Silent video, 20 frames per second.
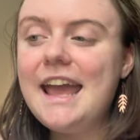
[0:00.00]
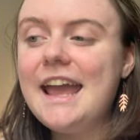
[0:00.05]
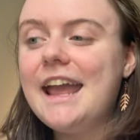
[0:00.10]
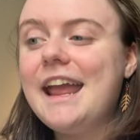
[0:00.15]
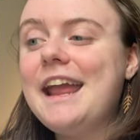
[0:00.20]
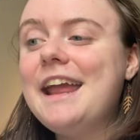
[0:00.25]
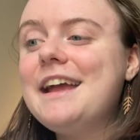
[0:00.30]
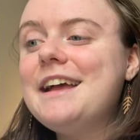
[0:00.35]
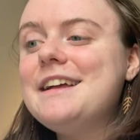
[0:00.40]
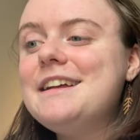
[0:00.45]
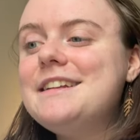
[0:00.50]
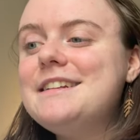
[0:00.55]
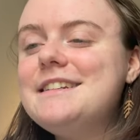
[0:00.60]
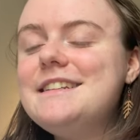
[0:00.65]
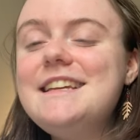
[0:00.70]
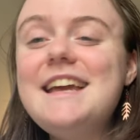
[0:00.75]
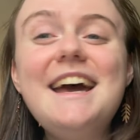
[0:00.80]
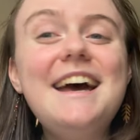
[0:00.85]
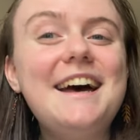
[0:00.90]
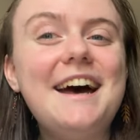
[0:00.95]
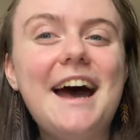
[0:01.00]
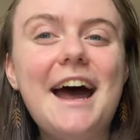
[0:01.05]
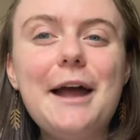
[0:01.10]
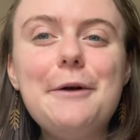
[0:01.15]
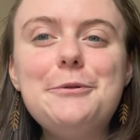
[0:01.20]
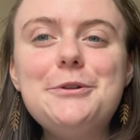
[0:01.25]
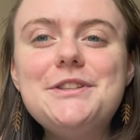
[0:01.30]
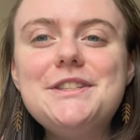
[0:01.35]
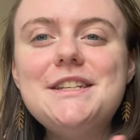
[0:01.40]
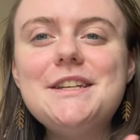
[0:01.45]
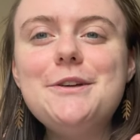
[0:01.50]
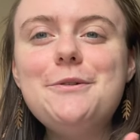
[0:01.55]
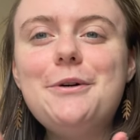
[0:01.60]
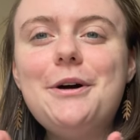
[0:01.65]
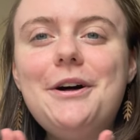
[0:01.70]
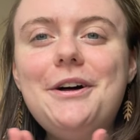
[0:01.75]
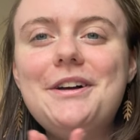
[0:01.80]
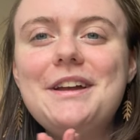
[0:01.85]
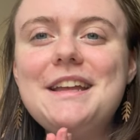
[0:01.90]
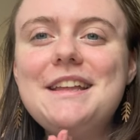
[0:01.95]
And yeah, I will see you
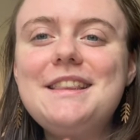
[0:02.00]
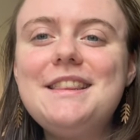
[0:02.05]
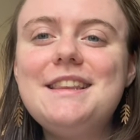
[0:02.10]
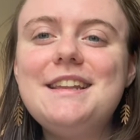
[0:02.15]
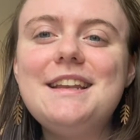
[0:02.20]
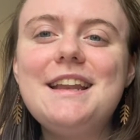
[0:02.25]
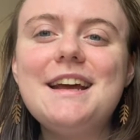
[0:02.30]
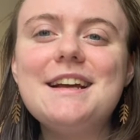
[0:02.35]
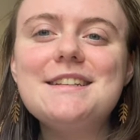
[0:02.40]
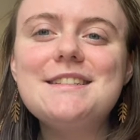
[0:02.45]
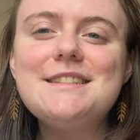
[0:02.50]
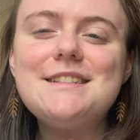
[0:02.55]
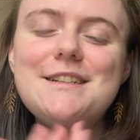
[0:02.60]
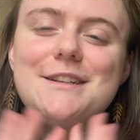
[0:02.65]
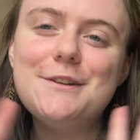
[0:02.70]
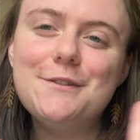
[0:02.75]
all in the next